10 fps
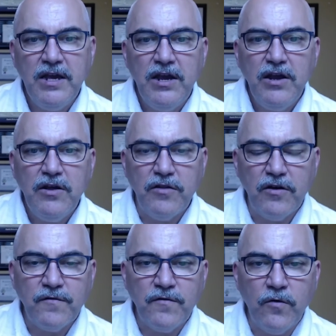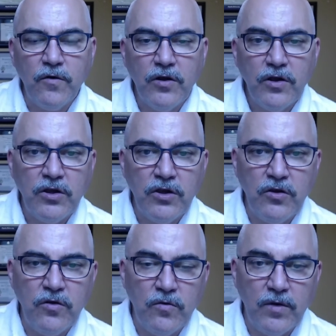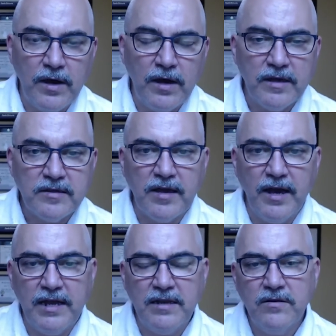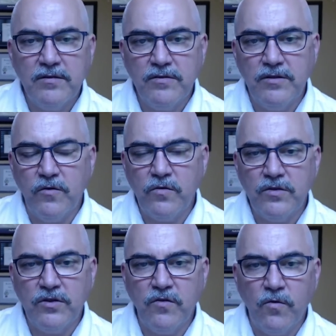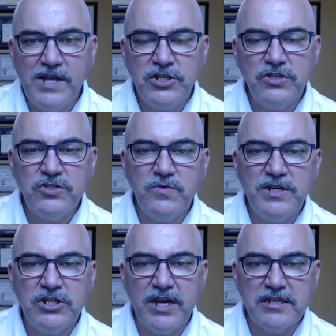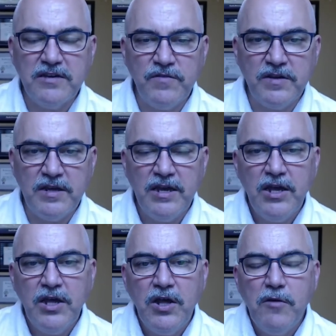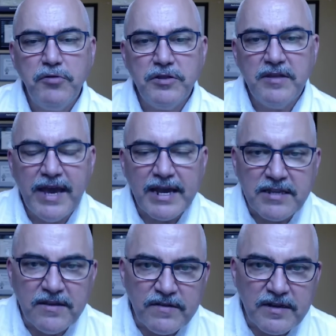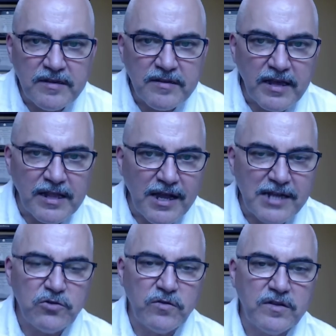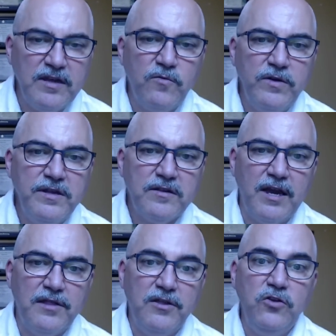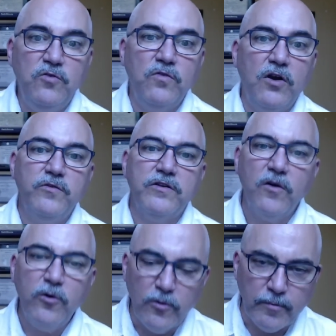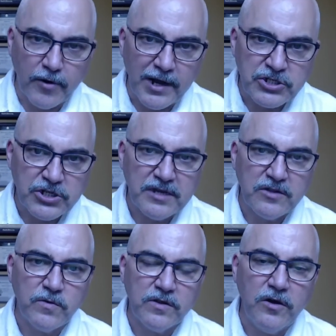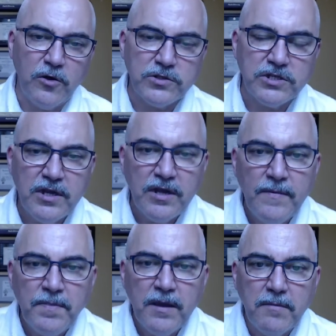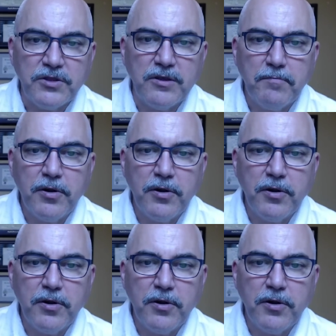therefore you assign the durations to each activity, put the activities in logical sequence, and then you know the total project as a result. But the PERT